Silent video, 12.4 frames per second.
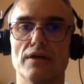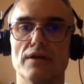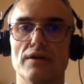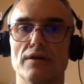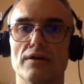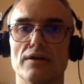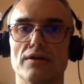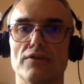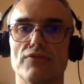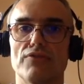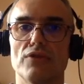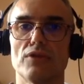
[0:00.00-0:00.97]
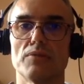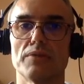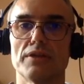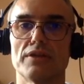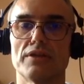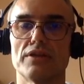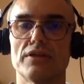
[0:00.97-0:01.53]
film
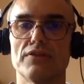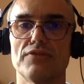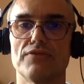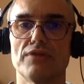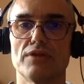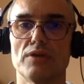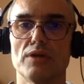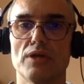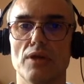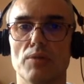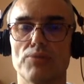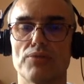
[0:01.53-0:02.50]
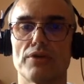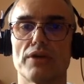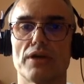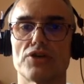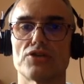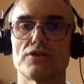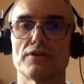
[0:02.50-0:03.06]
and TV
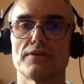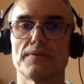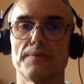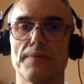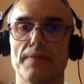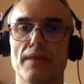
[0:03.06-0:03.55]
production,